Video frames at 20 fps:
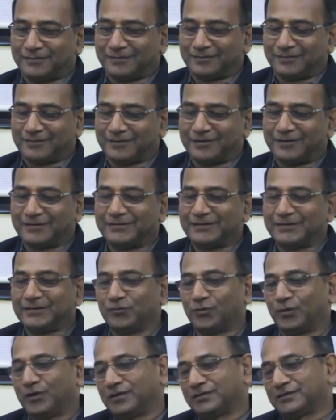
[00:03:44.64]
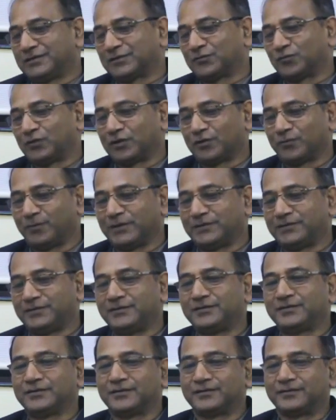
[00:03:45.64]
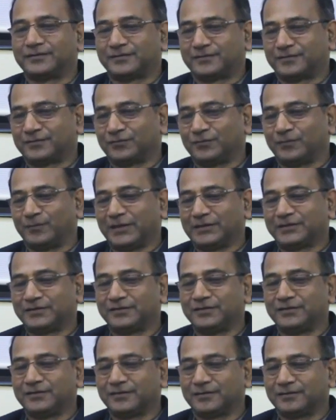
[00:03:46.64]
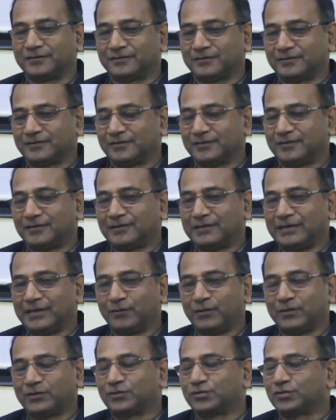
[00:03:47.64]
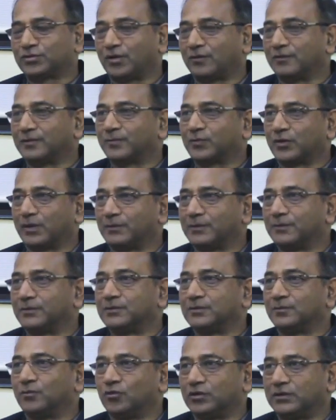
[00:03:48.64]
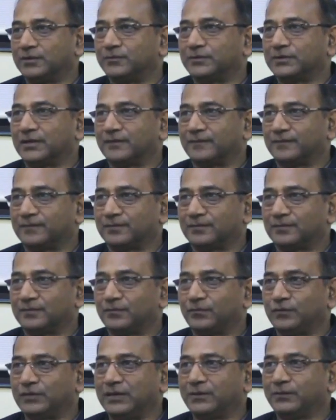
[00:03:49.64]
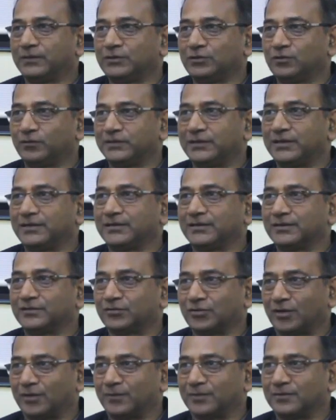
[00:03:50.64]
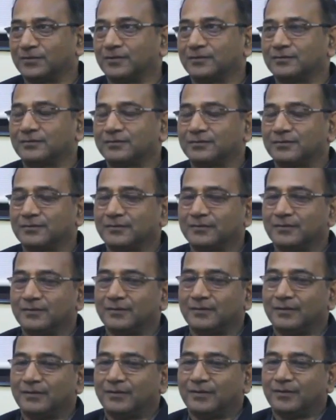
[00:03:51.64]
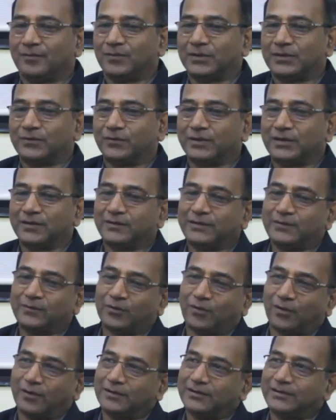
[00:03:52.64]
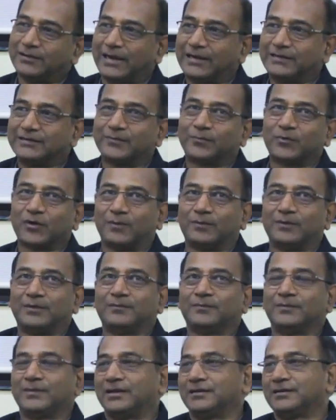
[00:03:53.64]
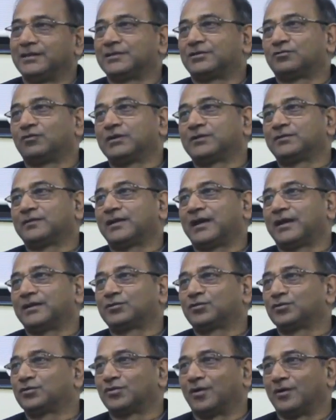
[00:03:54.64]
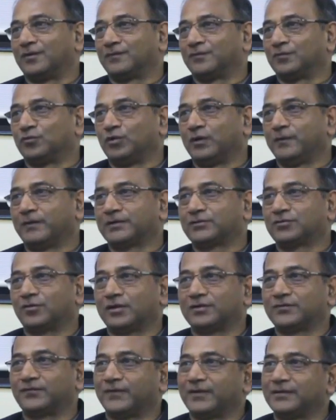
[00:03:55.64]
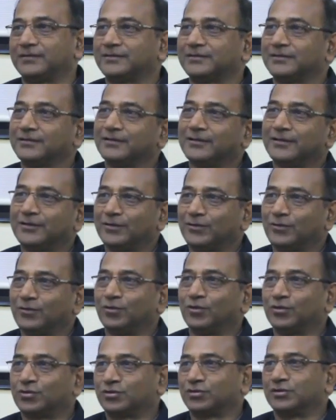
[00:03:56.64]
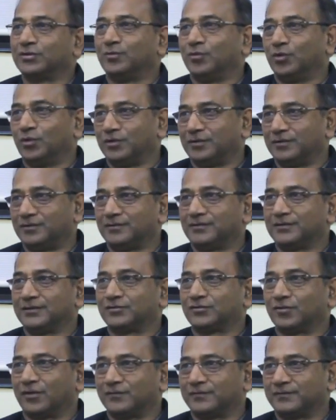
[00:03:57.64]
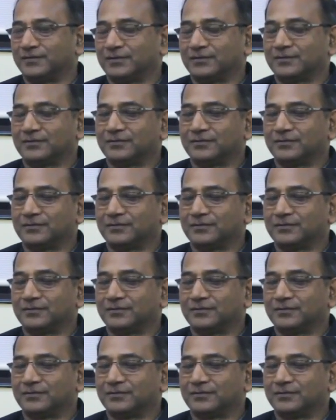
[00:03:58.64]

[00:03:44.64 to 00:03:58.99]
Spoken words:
learning was that one of my teachers, a maths teacher, never used to solve a problem on the board himself. We never knew whether he can solve or not. But whenever he would only write the problem, and the students were asked to solve. Whoever solves first goes to the board and solves it.